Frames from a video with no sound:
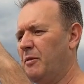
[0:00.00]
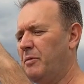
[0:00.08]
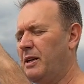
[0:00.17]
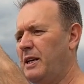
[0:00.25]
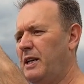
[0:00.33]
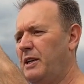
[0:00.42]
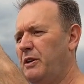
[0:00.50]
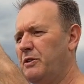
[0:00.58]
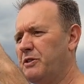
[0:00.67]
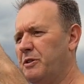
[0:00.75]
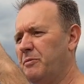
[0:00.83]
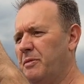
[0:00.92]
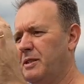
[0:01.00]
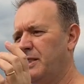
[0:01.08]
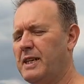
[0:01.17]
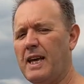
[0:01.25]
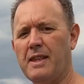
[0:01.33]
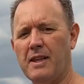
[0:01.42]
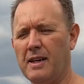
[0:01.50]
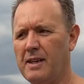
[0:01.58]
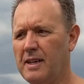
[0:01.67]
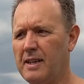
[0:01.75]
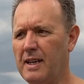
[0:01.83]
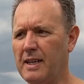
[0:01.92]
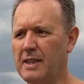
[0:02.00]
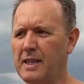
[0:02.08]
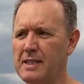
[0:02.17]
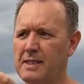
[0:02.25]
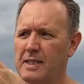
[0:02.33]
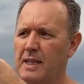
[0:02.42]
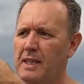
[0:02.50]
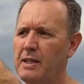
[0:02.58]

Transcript: But I can use them together like this.